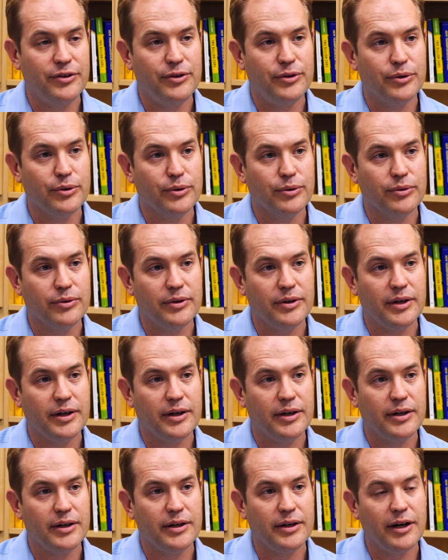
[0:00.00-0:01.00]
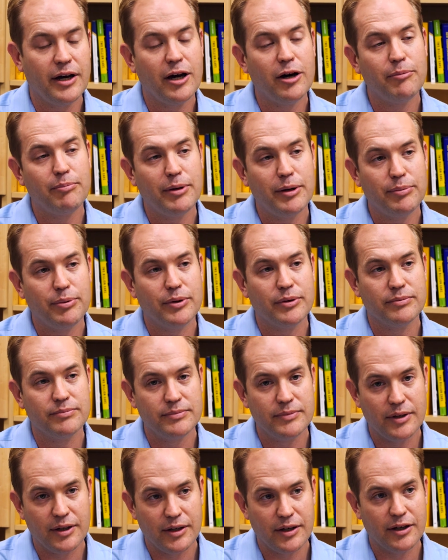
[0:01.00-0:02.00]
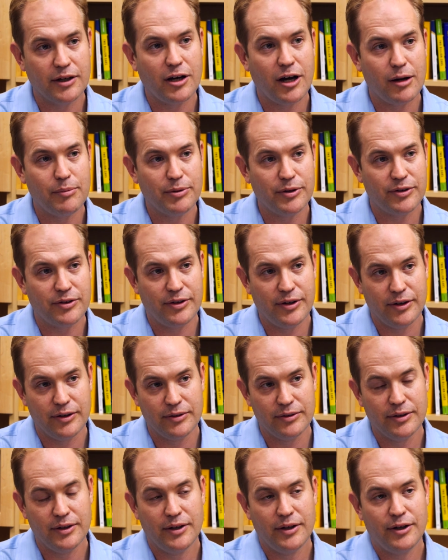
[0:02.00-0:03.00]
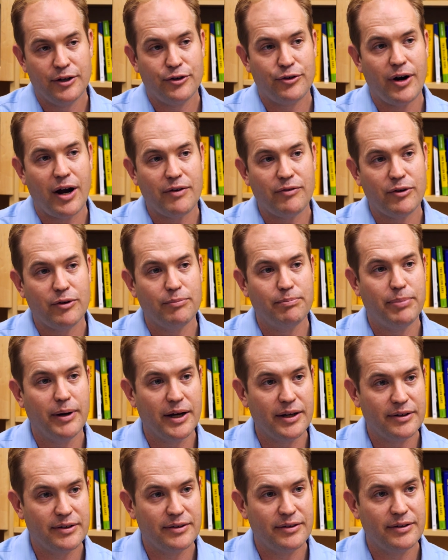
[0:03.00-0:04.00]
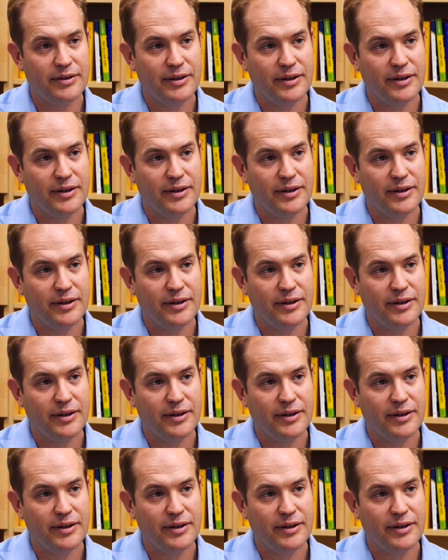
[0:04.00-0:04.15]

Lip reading: you'll help people accomplish their travel, but